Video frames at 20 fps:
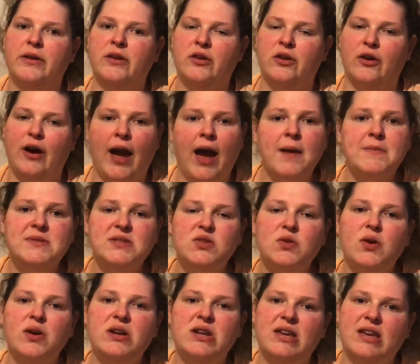your app
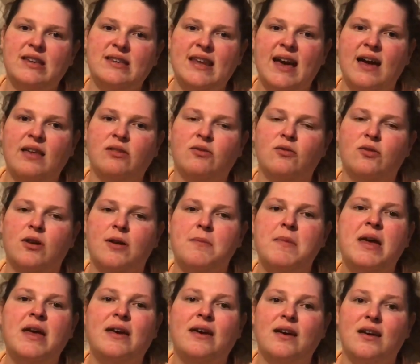store, and you can download them
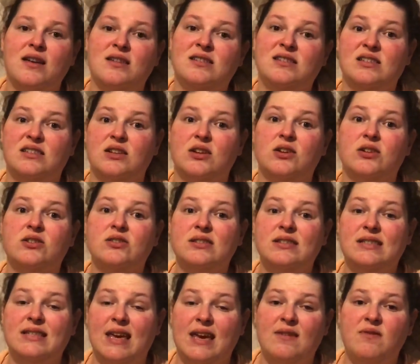and start
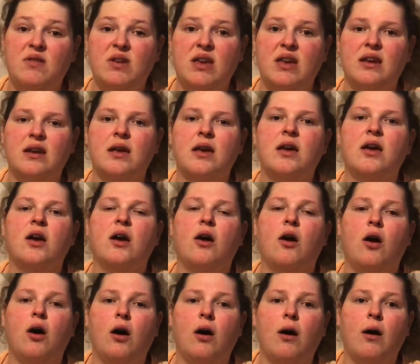saving
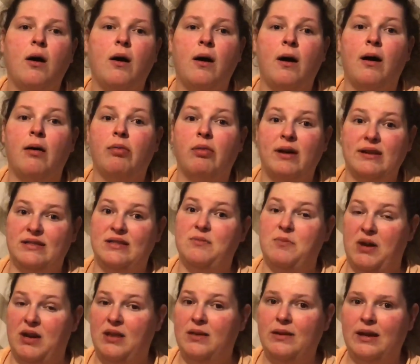lots of
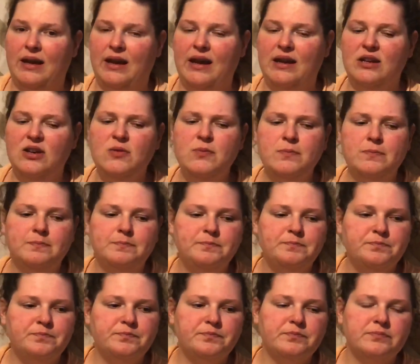money like I do.
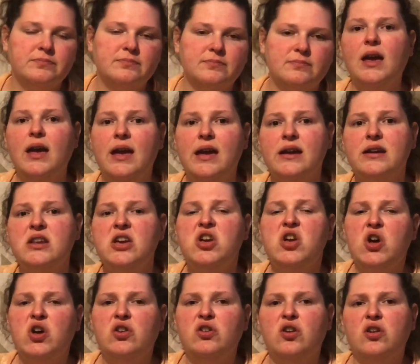And
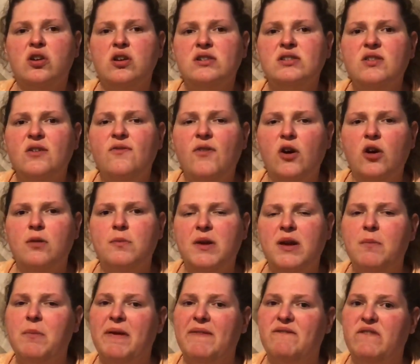you can also follow
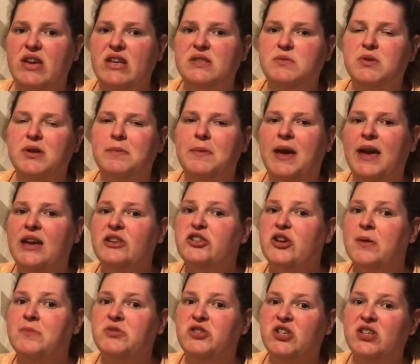me on my Facebook page.
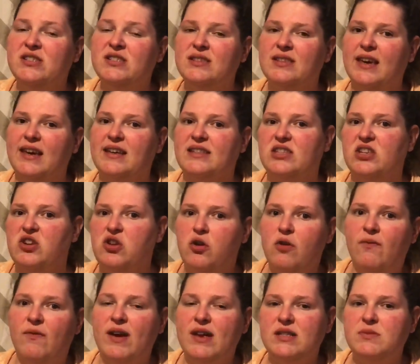I'm just like, it's a
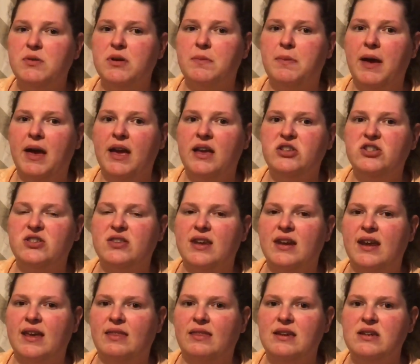new Facebook page that
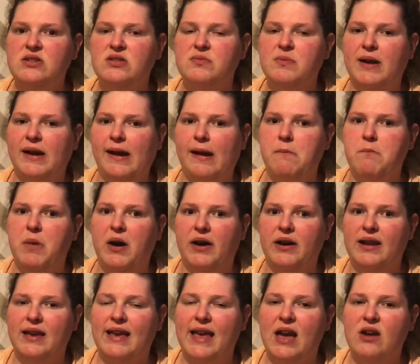I linked my
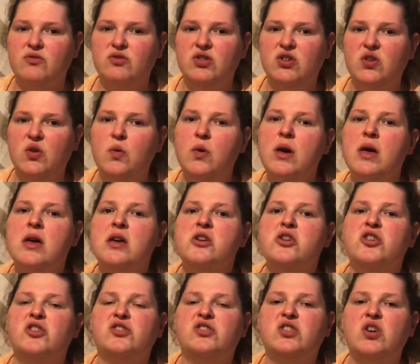Ibotta account to.
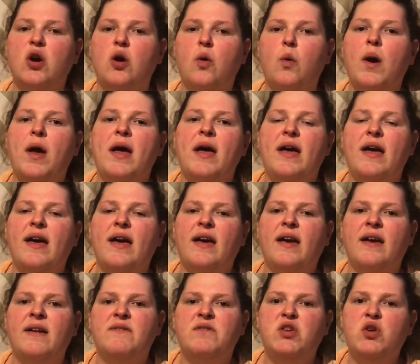So
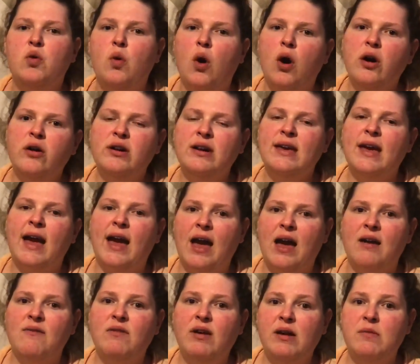if you already
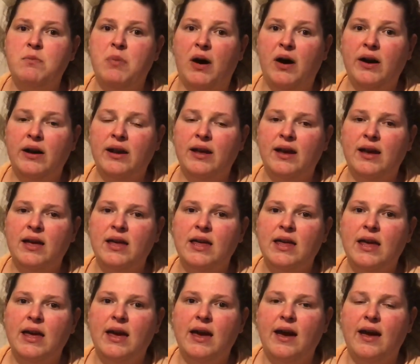have Ibotta
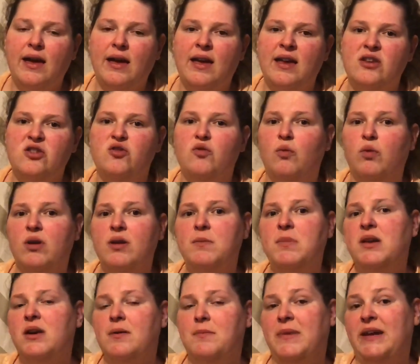and you want to
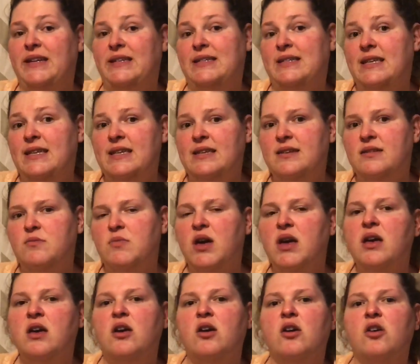be on my team,
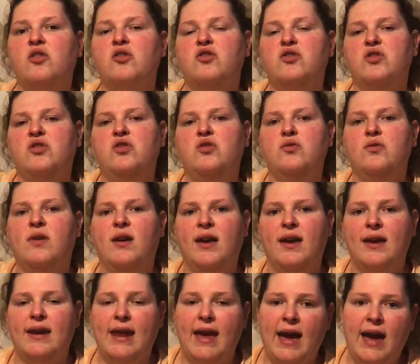you
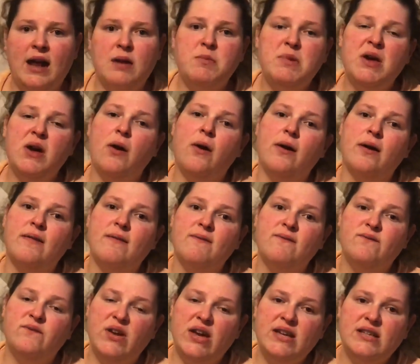can add me on
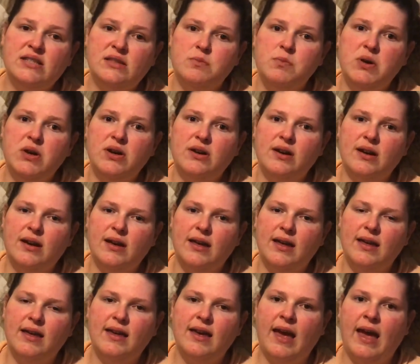Facebook,
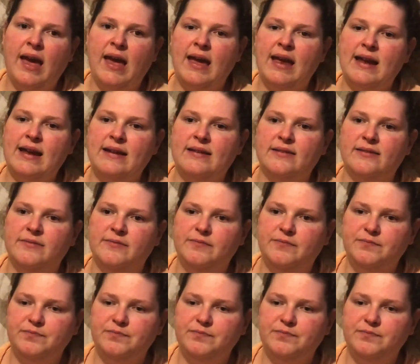and